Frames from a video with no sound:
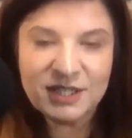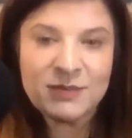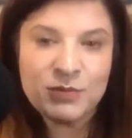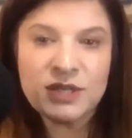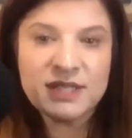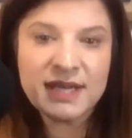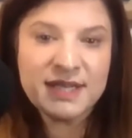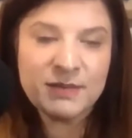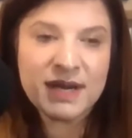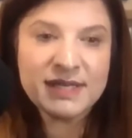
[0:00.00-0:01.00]
I'm
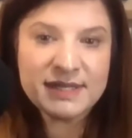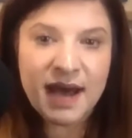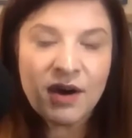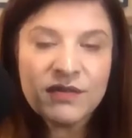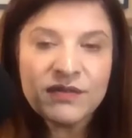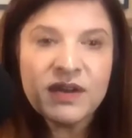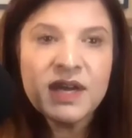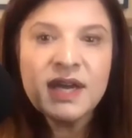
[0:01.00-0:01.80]
protecting myself